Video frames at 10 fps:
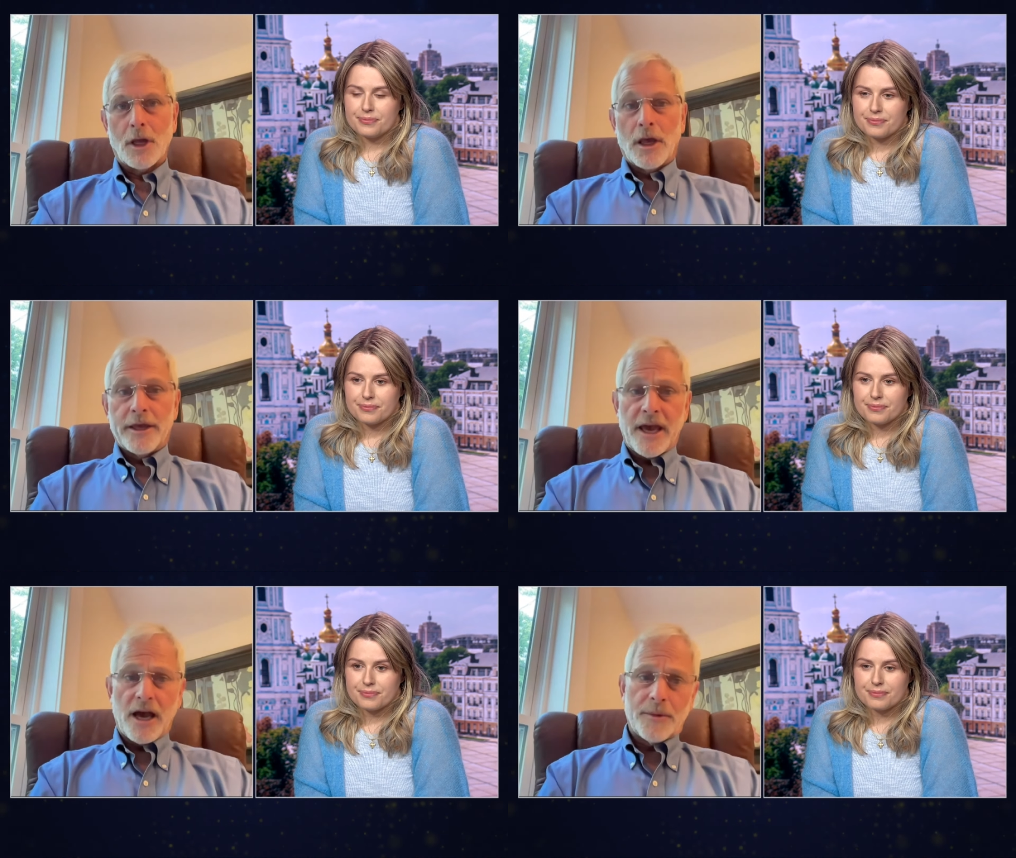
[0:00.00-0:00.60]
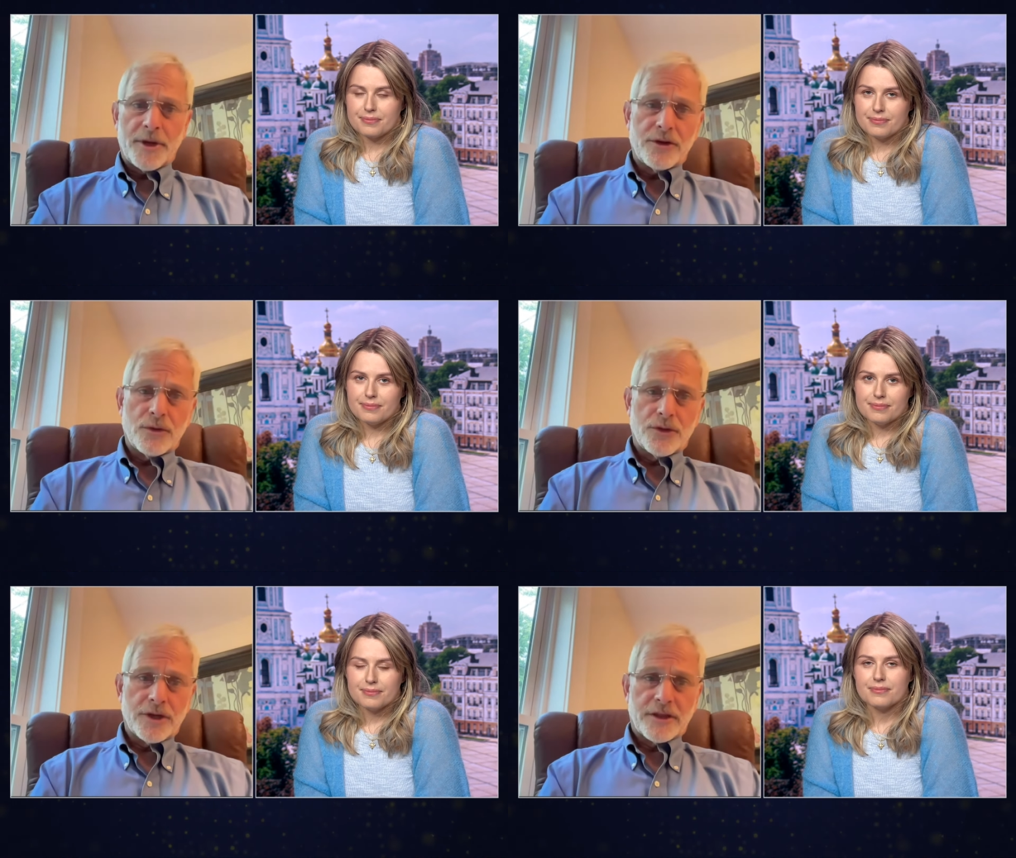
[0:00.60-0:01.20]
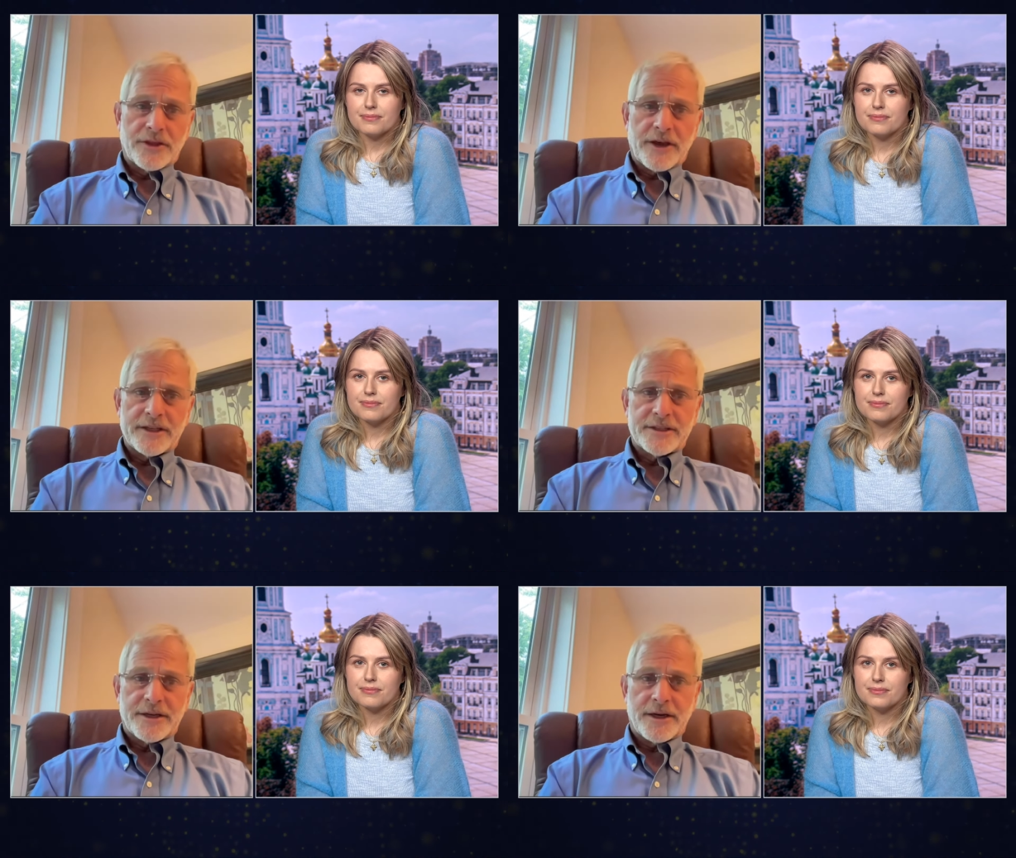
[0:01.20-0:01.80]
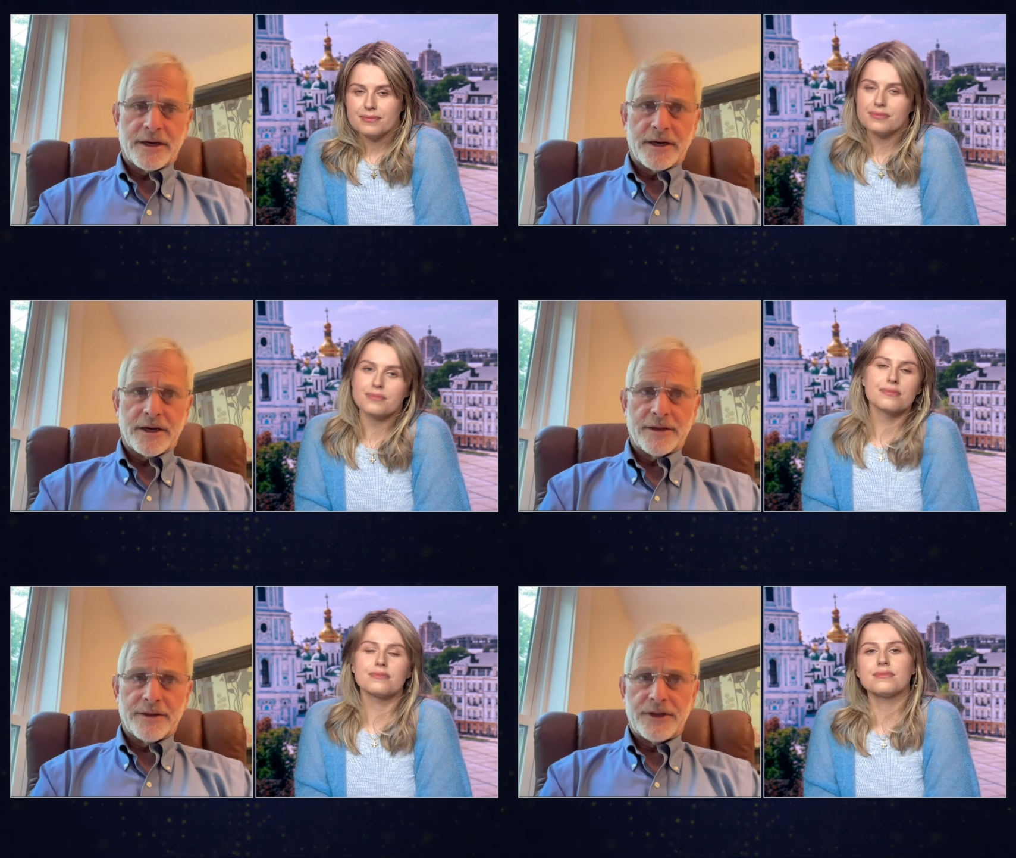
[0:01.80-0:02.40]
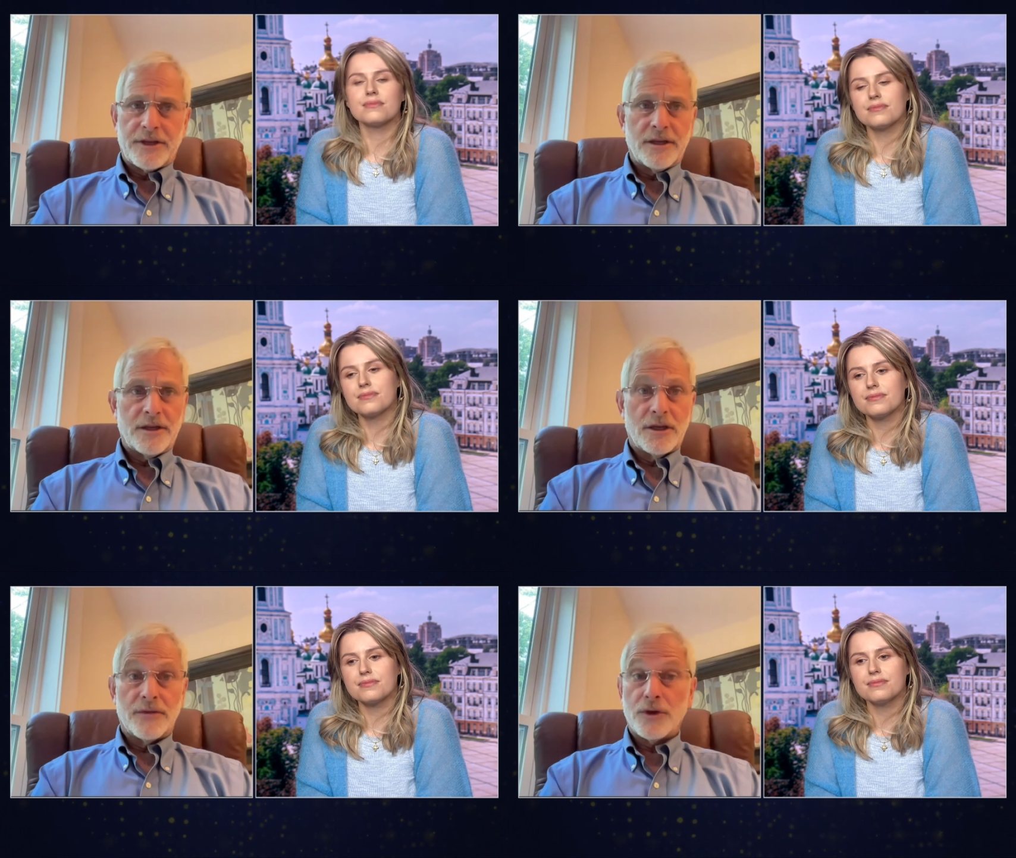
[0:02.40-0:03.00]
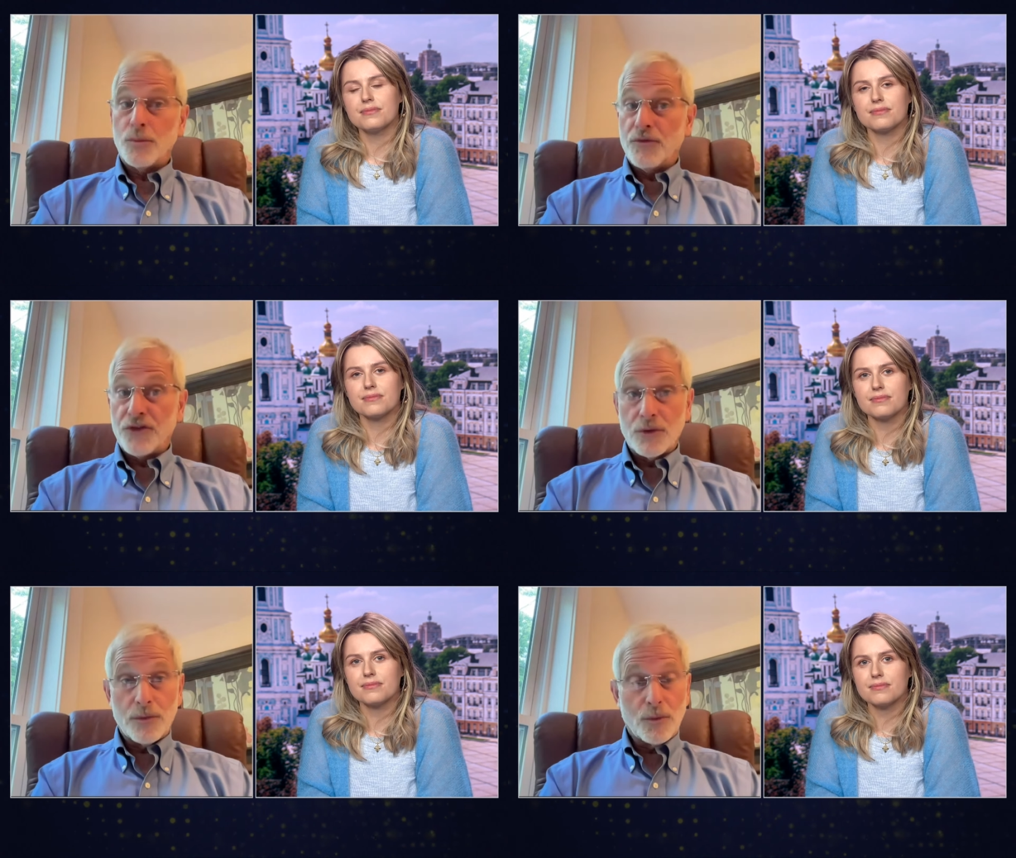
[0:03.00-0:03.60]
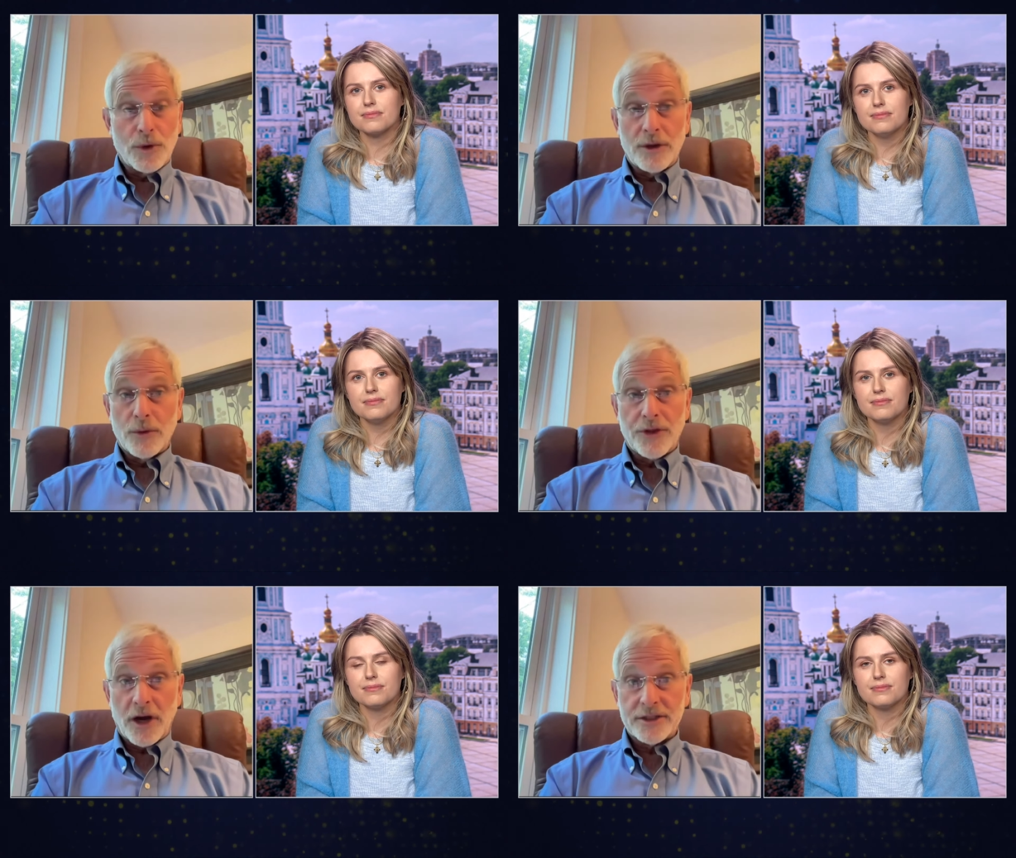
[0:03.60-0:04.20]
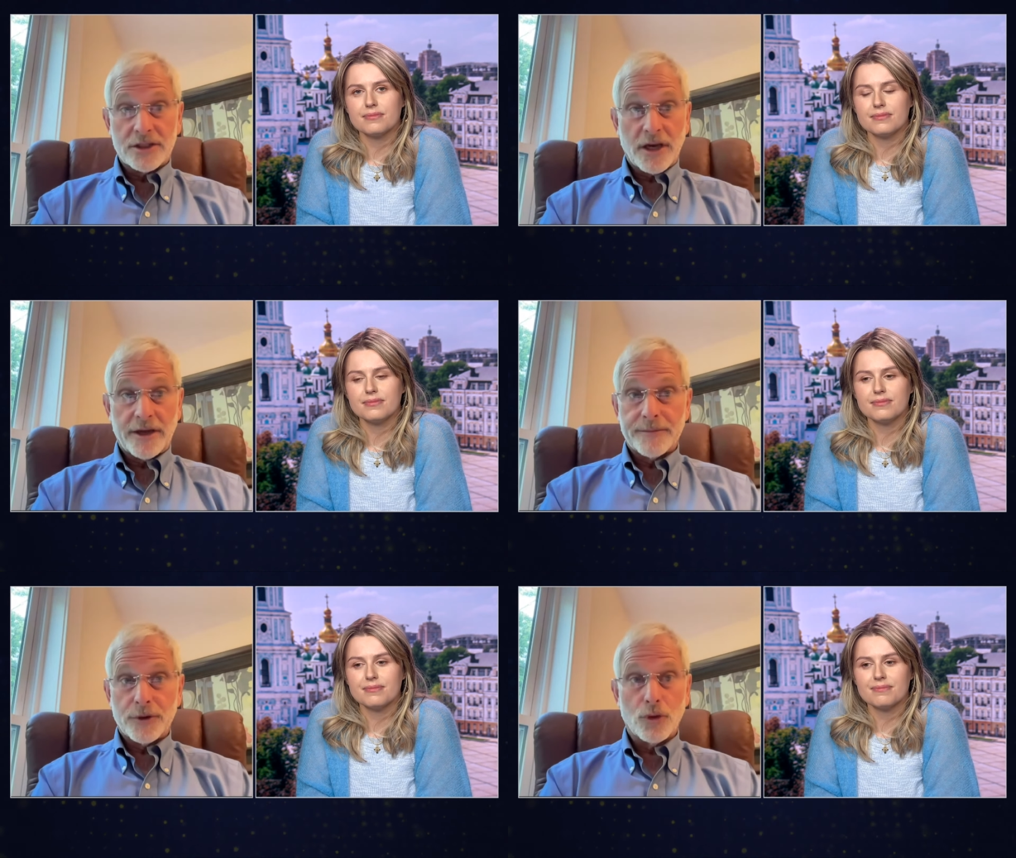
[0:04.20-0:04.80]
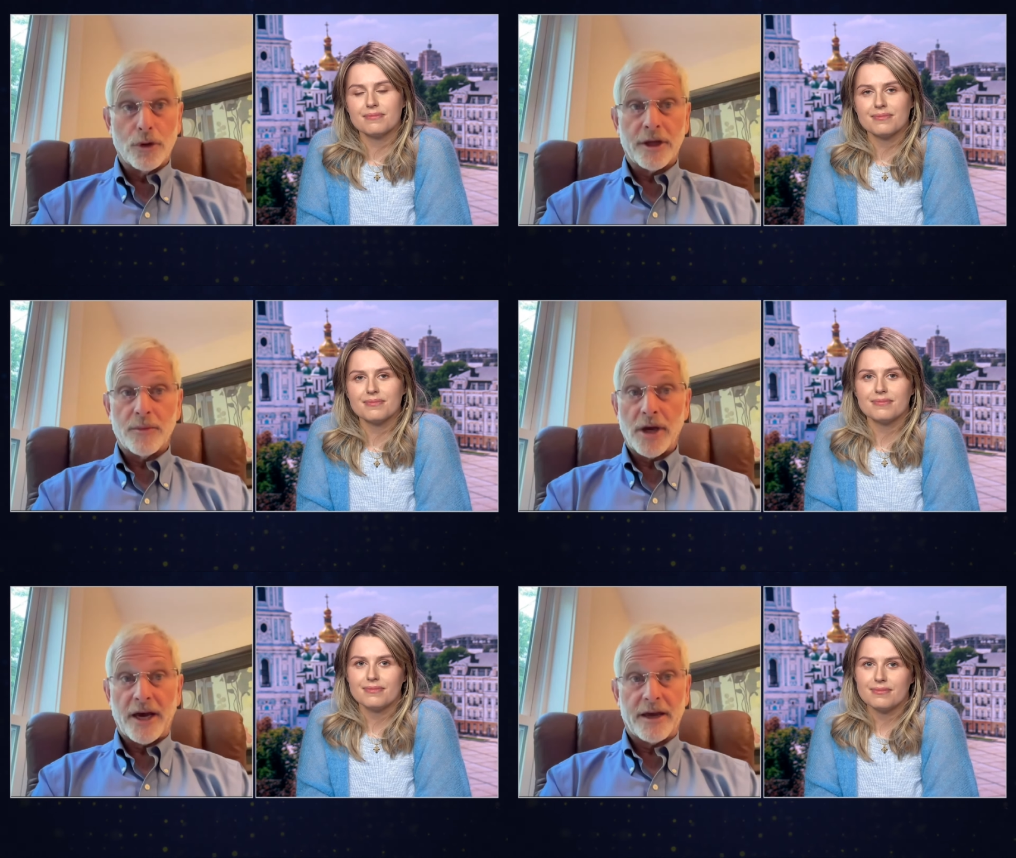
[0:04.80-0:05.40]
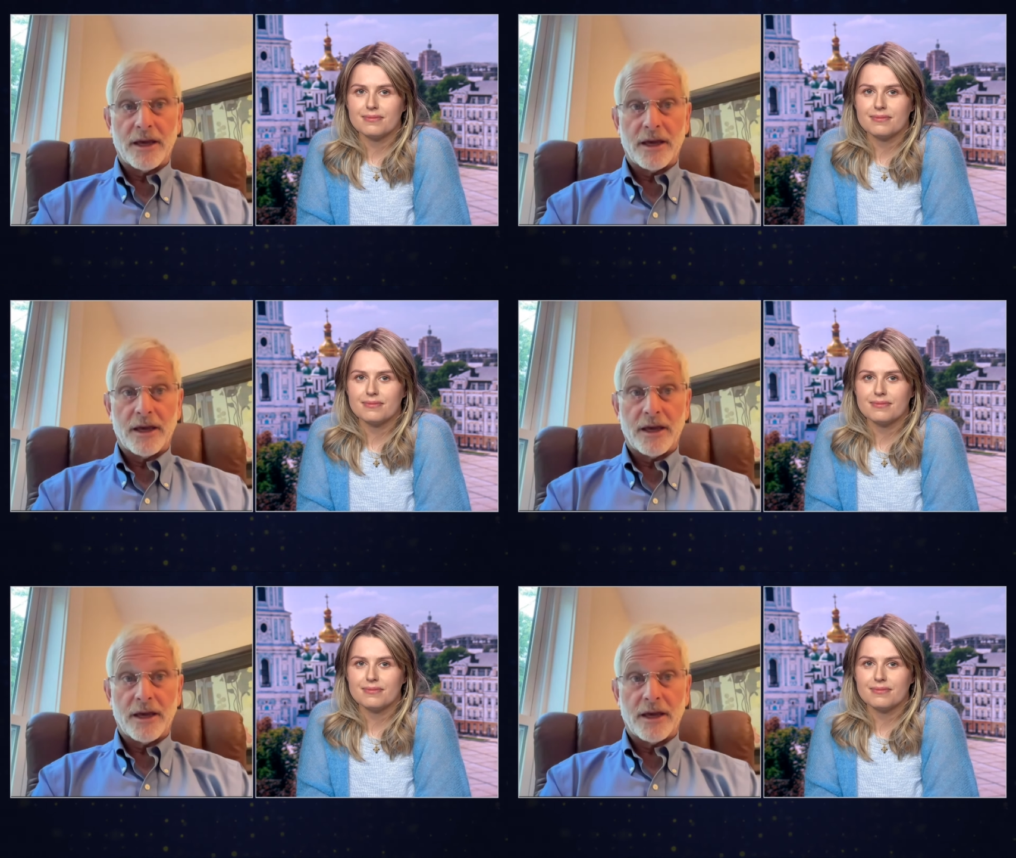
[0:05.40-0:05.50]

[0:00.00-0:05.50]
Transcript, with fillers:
Speaker 1: Yeah, I mean, I do think that uh, the if, if you, with hindsight, looking back at